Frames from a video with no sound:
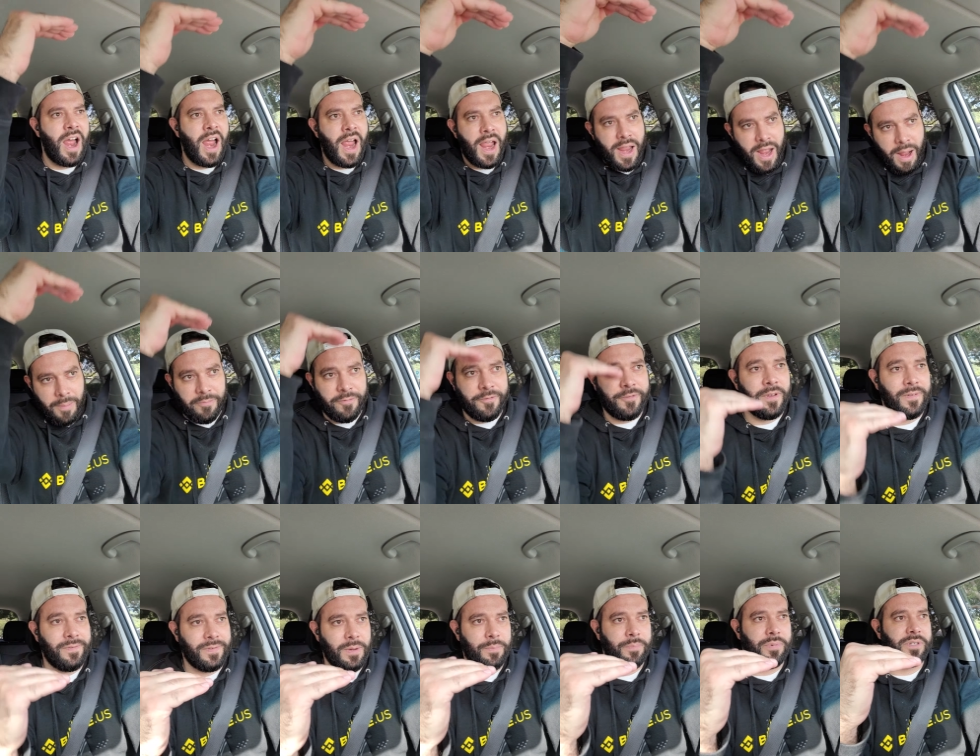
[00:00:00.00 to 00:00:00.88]
high, I'm
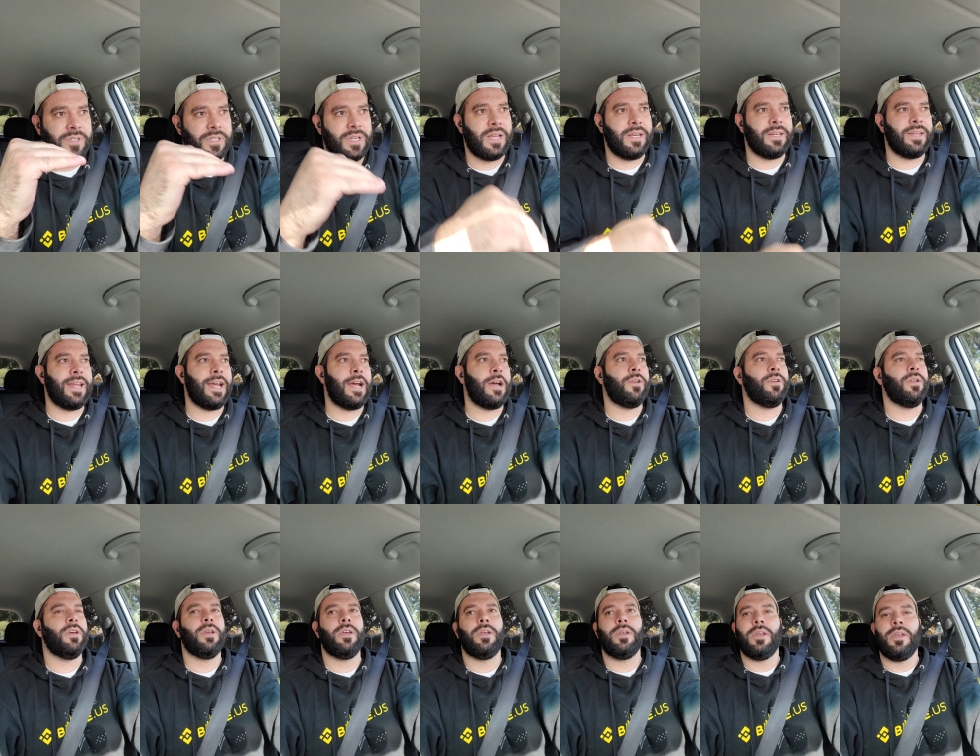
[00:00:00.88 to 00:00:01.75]
50% down
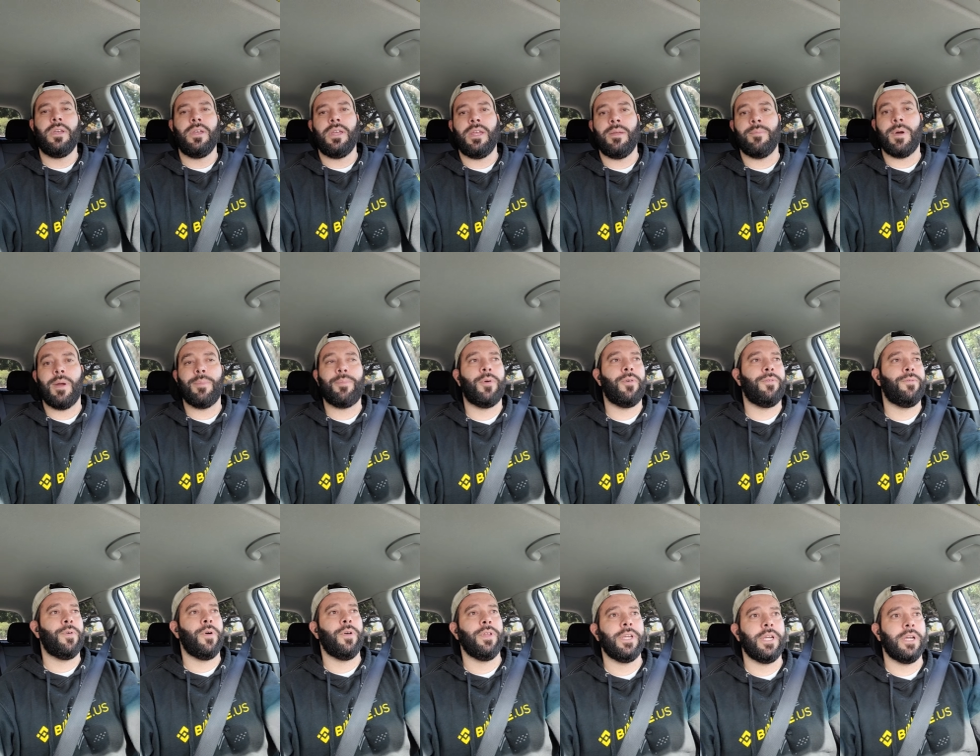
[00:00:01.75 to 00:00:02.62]
in my
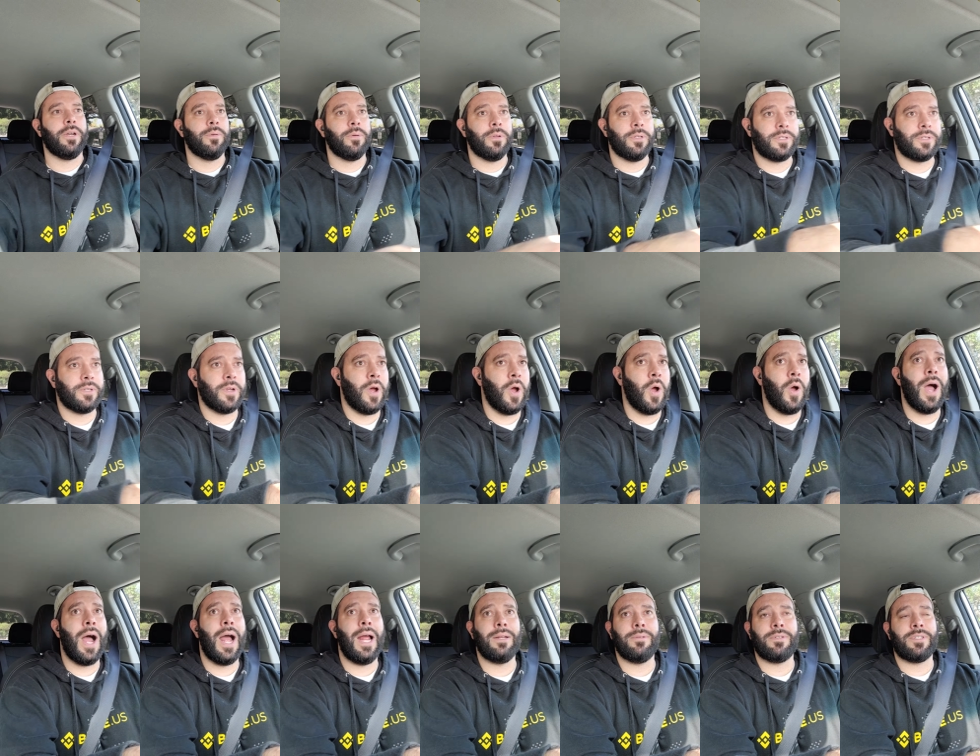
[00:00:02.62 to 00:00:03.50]
portfolio.
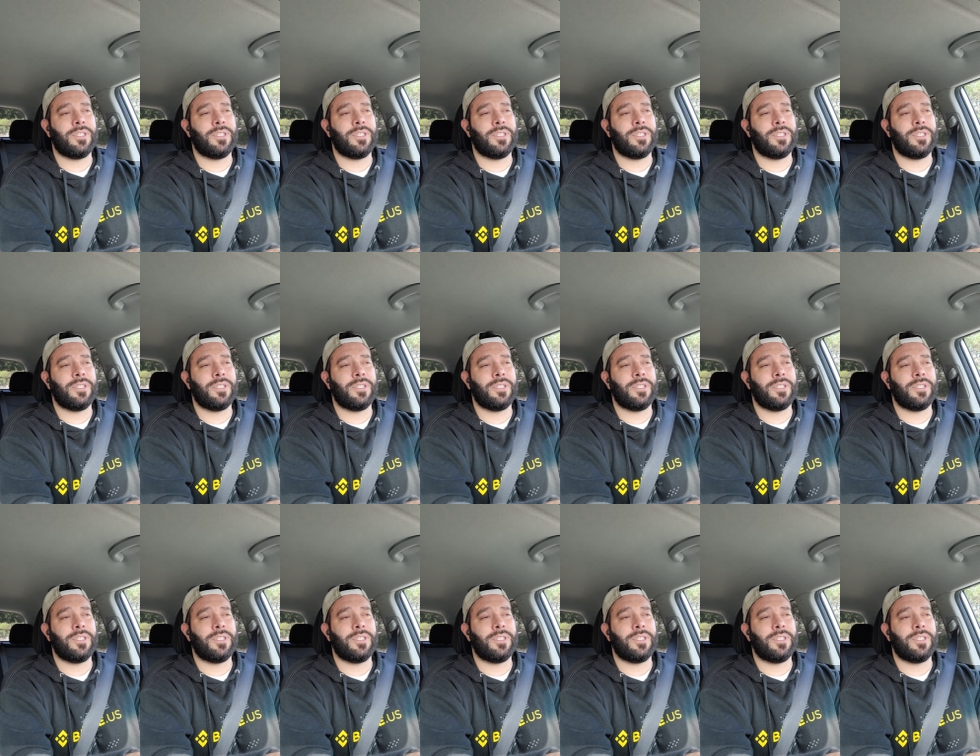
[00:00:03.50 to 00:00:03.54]
So I